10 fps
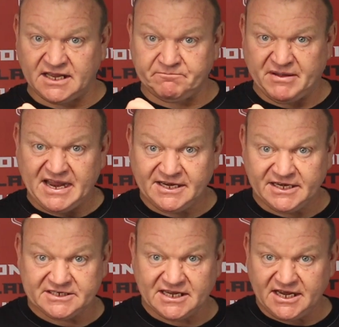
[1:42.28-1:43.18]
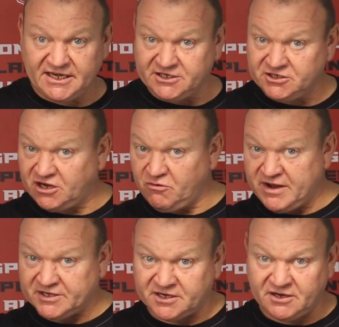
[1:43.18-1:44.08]
that pen in his hand, he didn't know
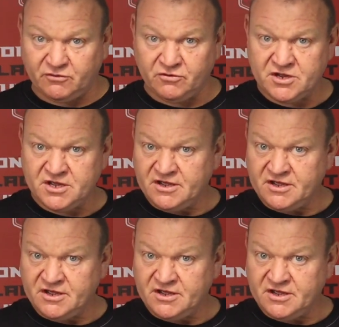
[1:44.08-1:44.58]
where to go.